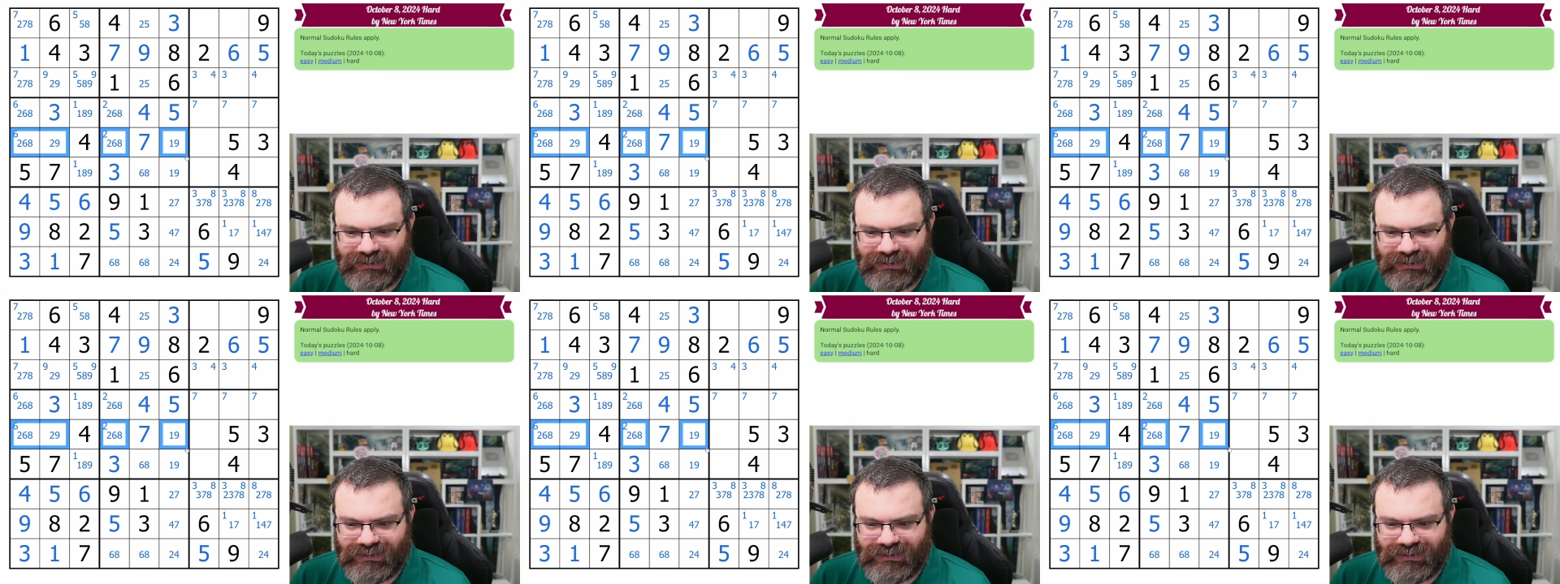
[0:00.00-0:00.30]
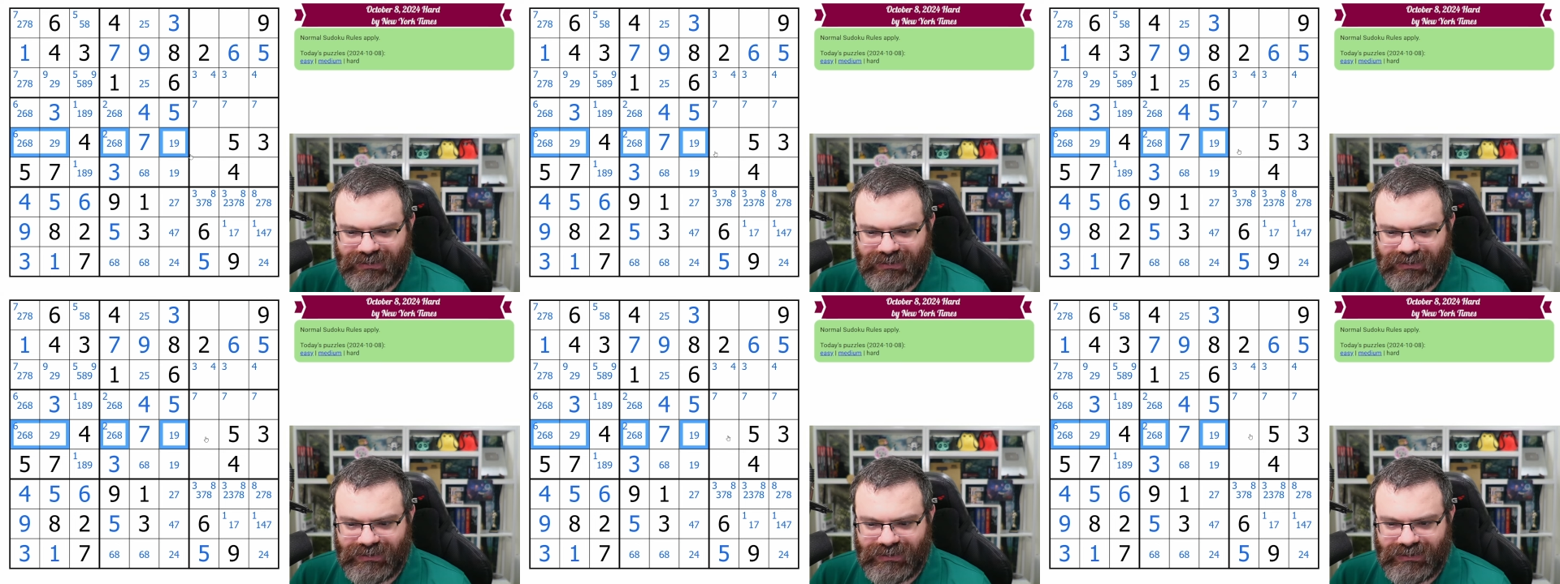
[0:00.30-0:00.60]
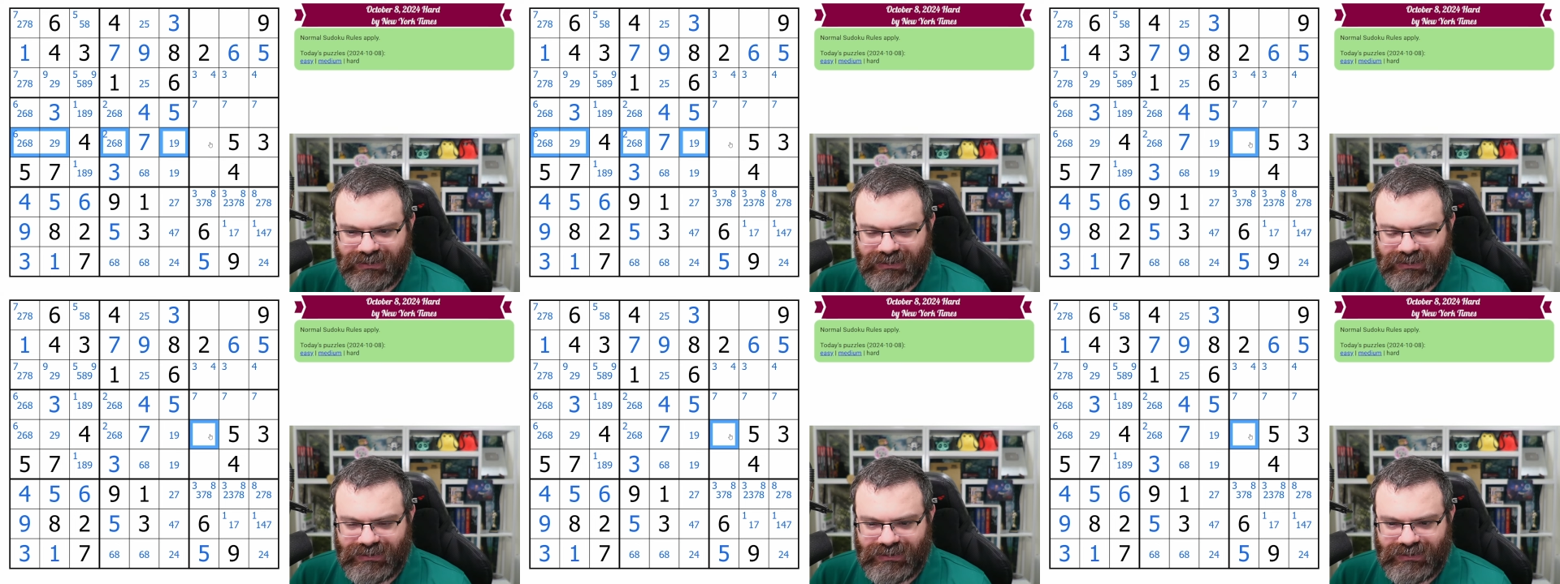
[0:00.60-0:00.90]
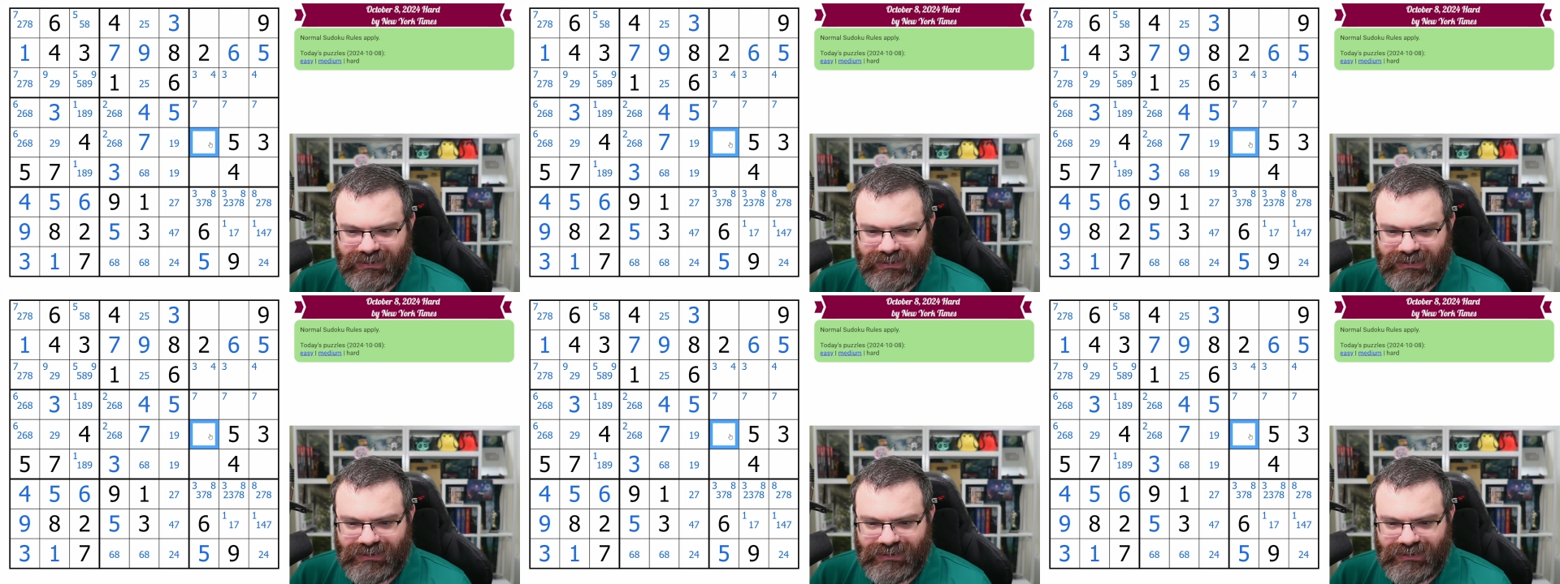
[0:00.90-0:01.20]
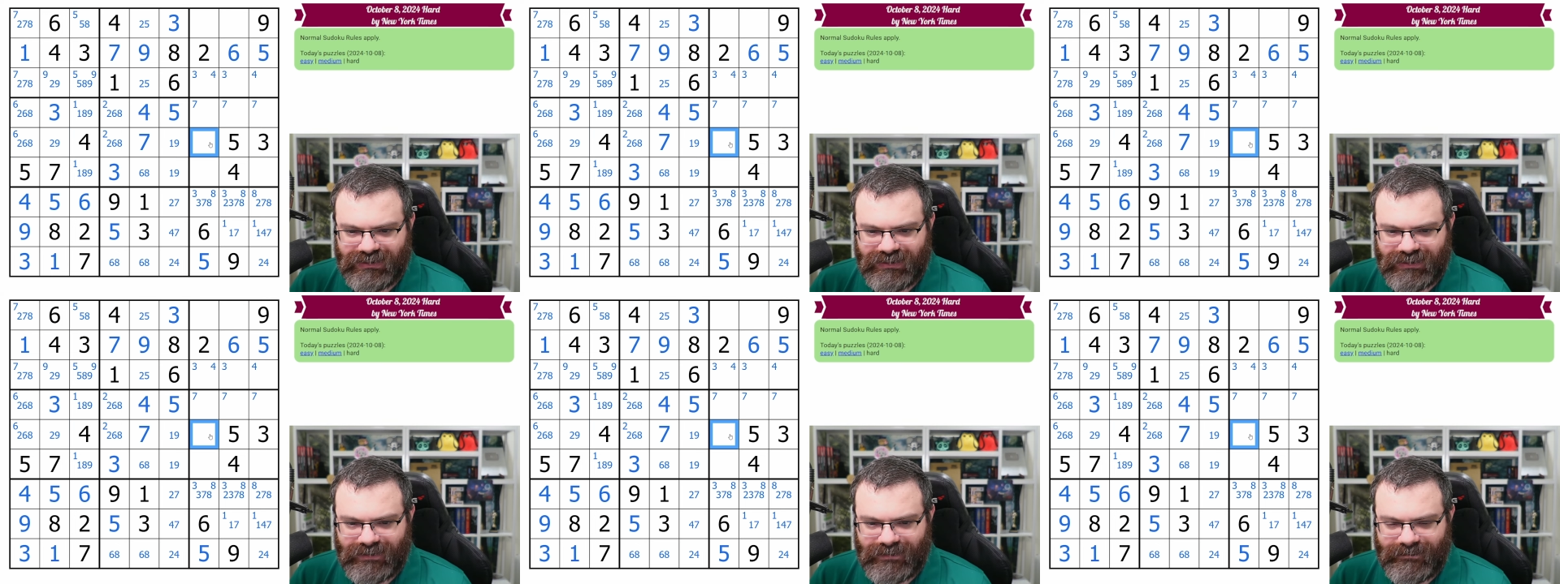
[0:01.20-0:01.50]

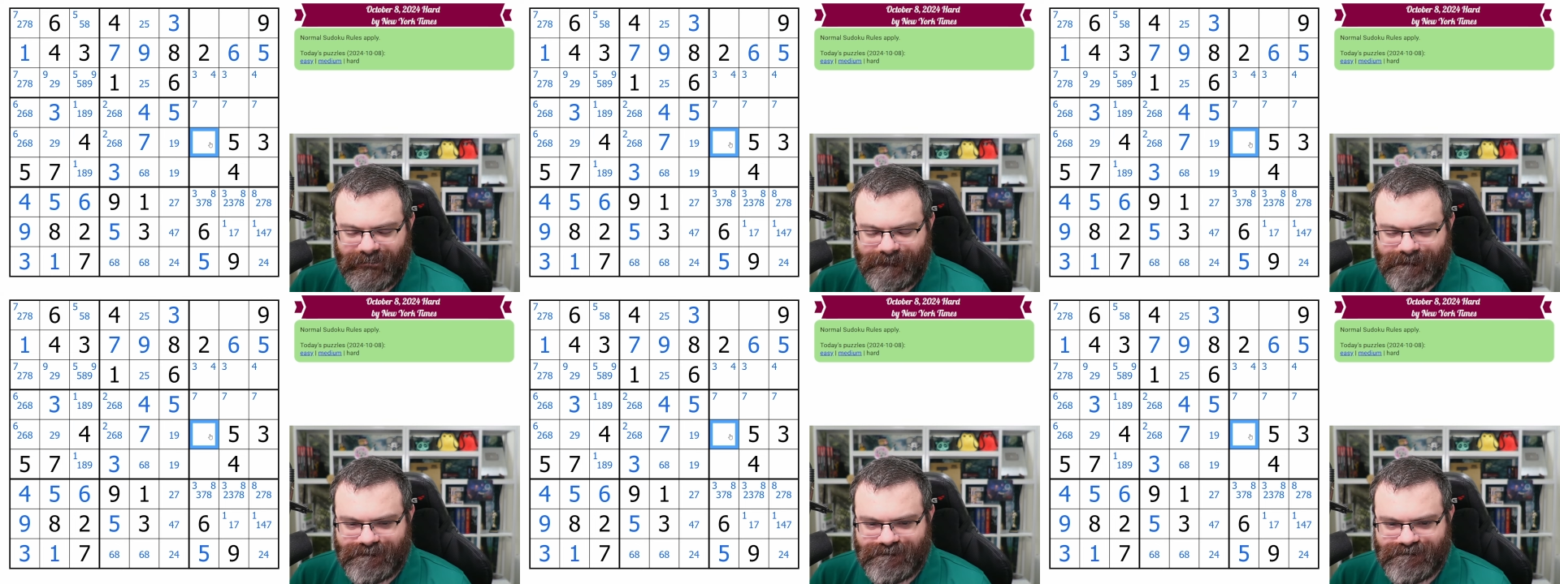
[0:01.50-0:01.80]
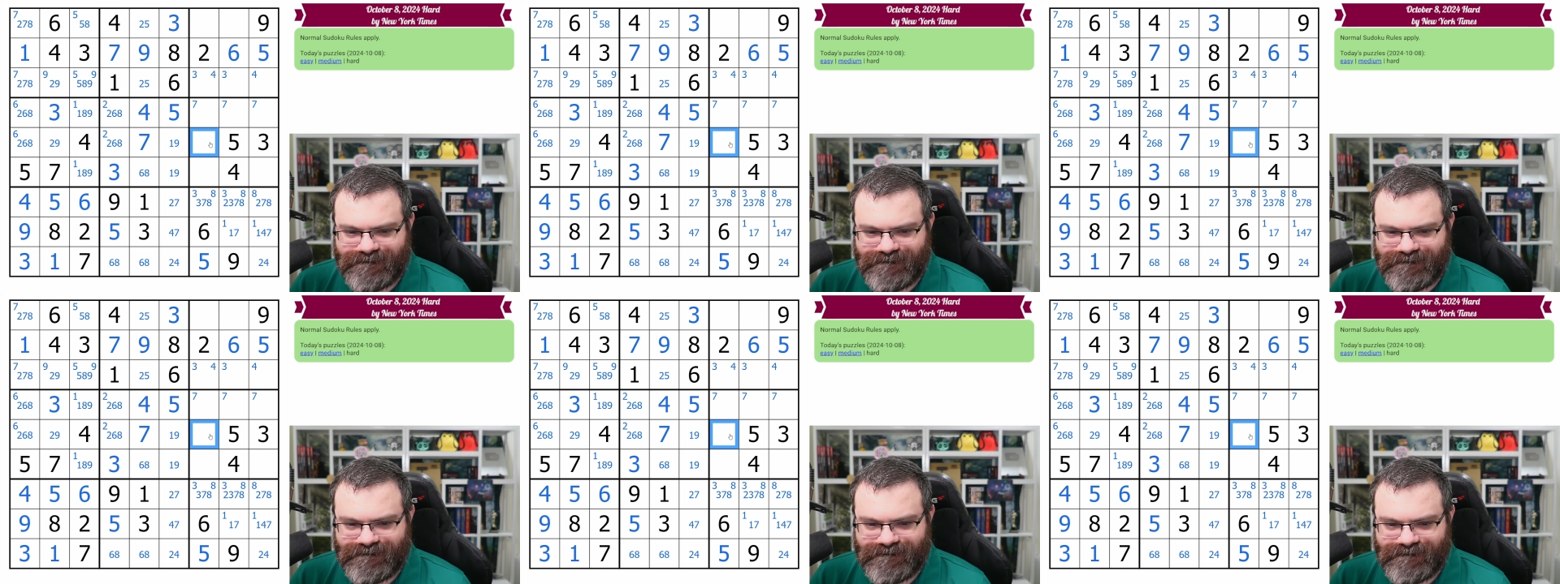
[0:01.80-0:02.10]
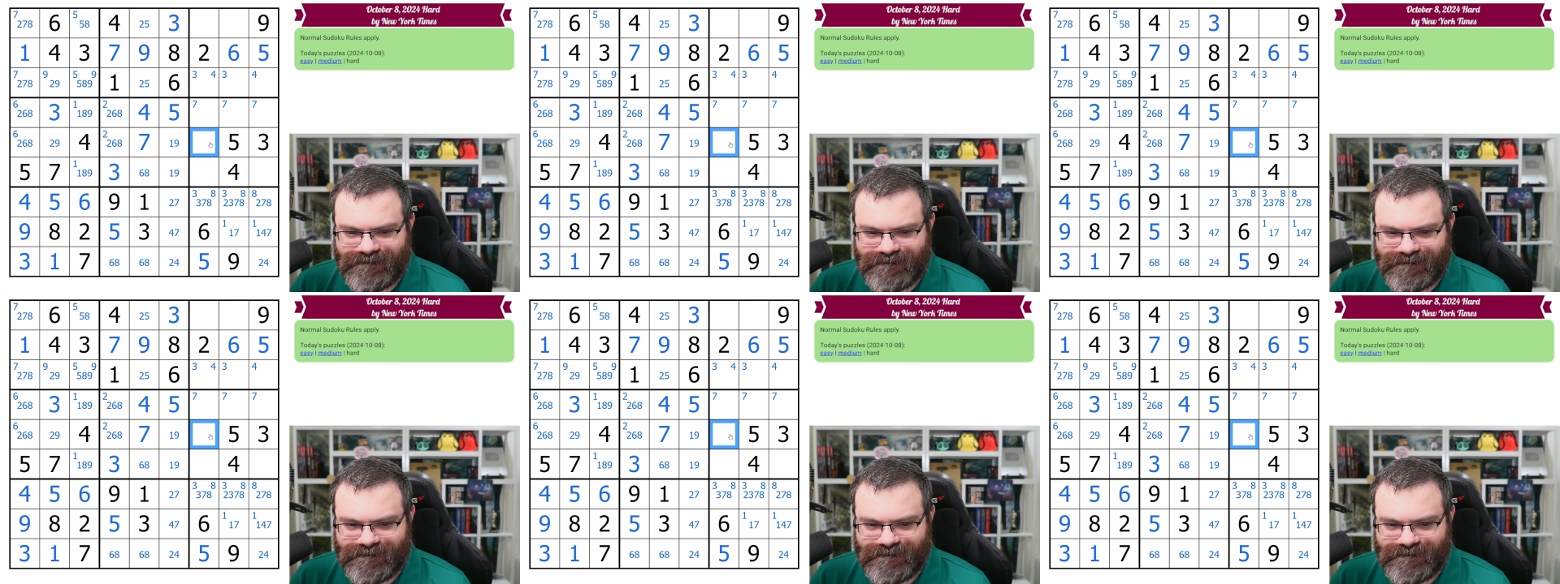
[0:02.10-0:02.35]
(silence)